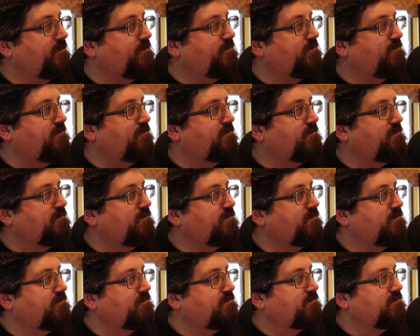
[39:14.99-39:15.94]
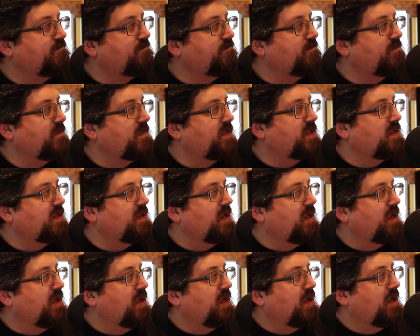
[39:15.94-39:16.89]

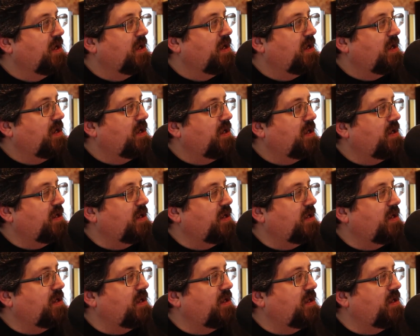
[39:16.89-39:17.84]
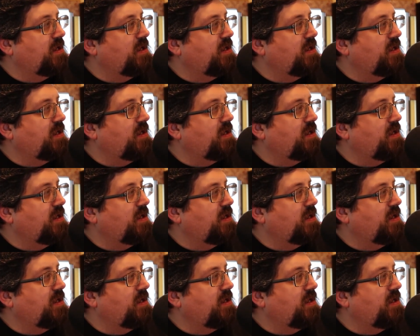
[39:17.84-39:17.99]
[no speech]